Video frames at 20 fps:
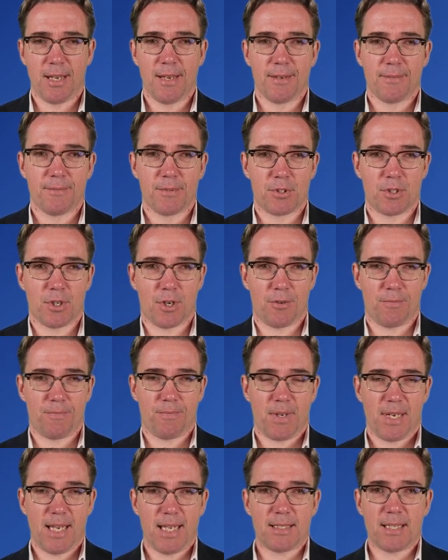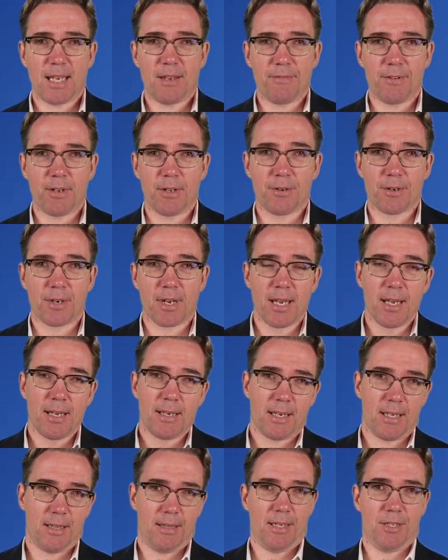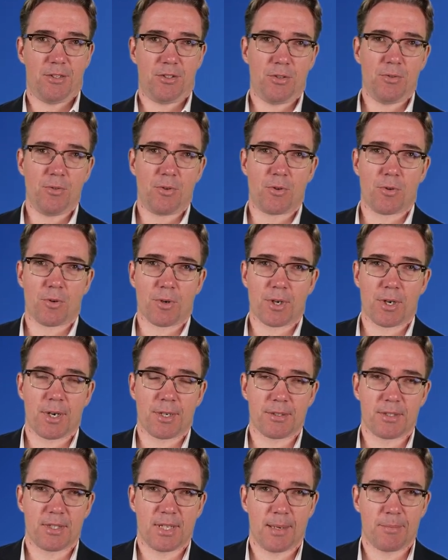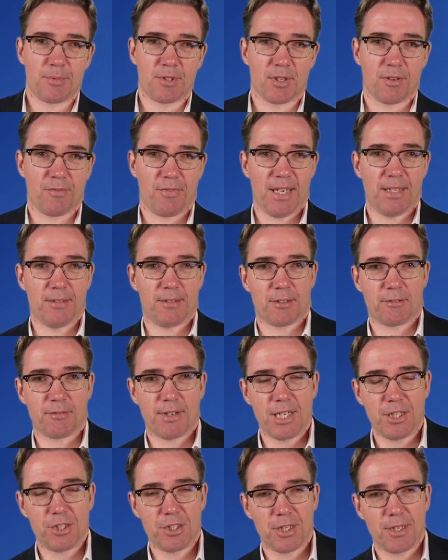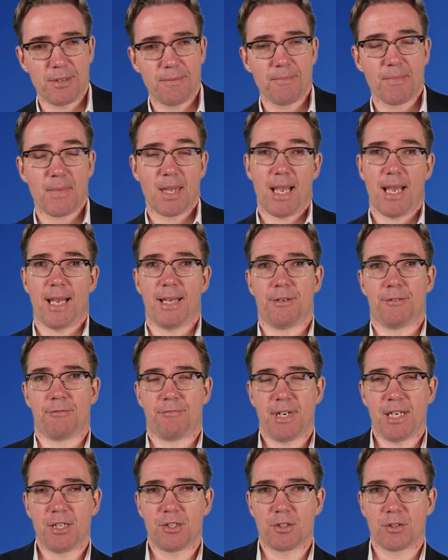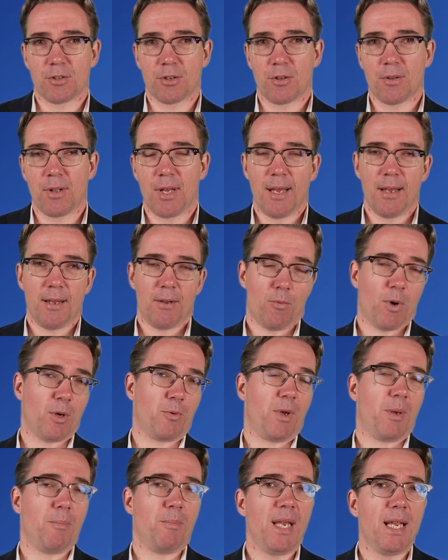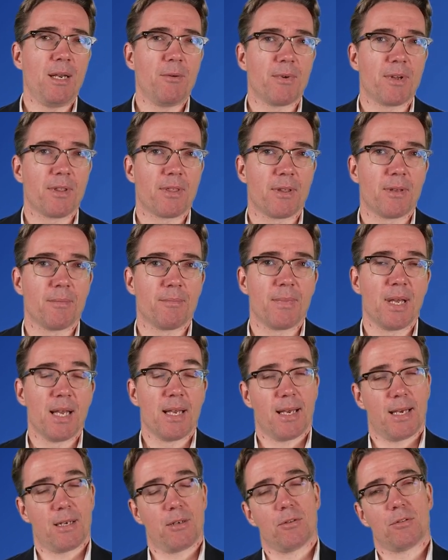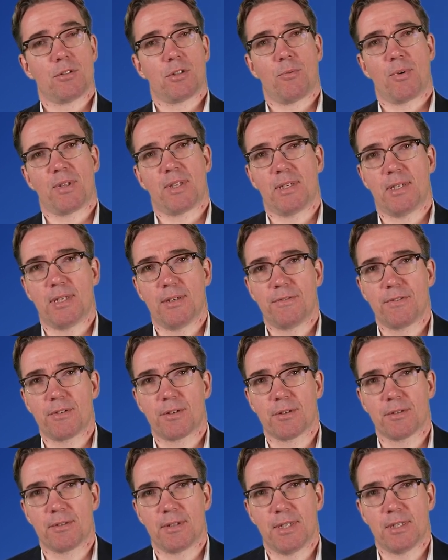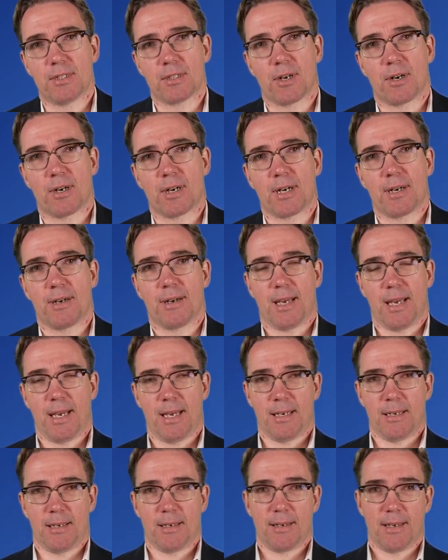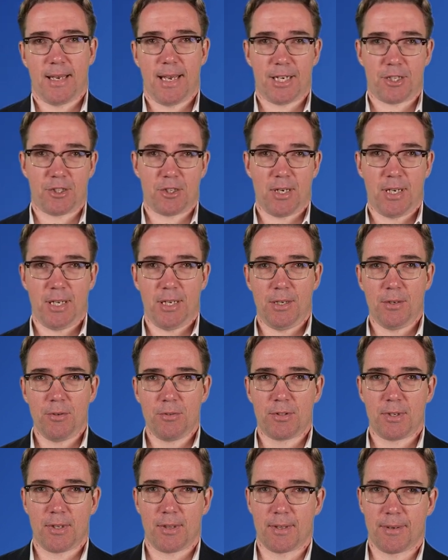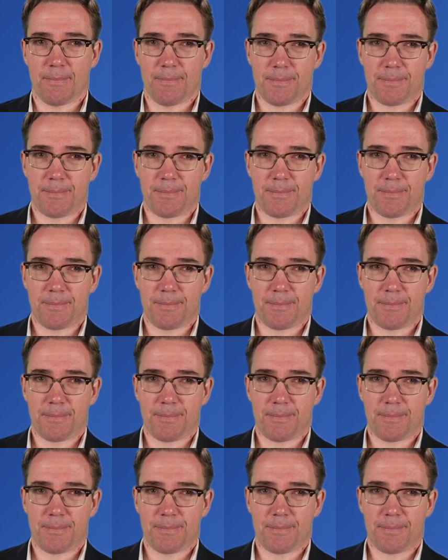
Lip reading: So let's have a look at these two core concepts of integration and regional, what we mean with them, and also what the difficulties are in actually using them.